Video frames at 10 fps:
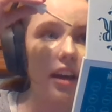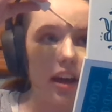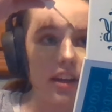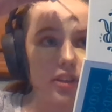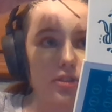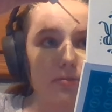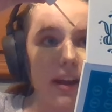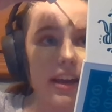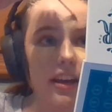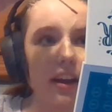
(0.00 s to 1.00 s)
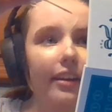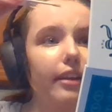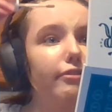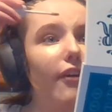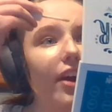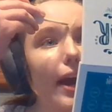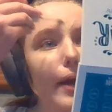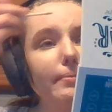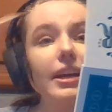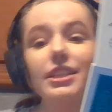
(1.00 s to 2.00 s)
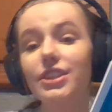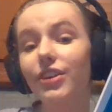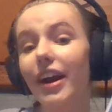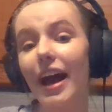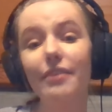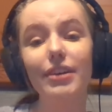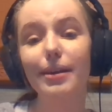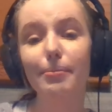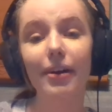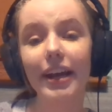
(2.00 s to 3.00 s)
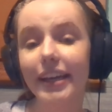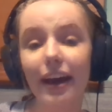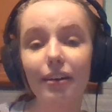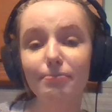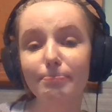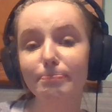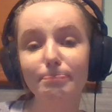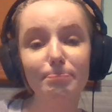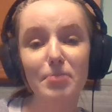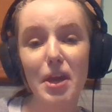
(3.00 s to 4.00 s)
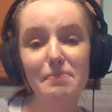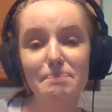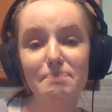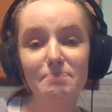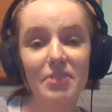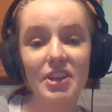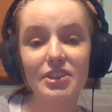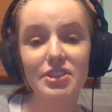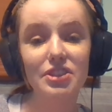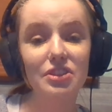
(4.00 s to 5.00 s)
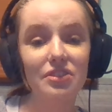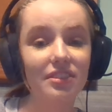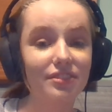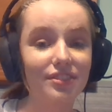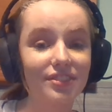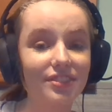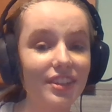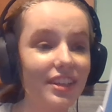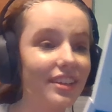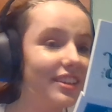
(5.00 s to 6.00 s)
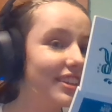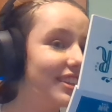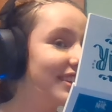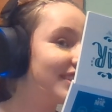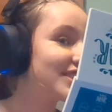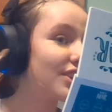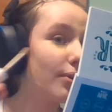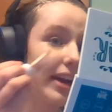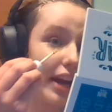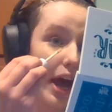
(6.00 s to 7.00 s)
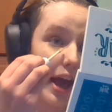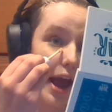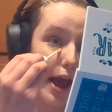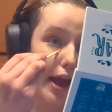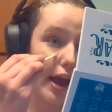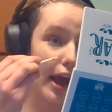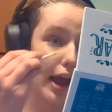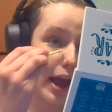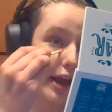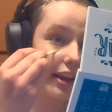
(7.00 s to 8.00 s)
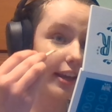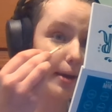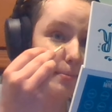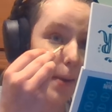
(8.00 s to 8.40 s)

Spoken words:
And you drag it on your forehead because you're having a breakout. So why not? Yep.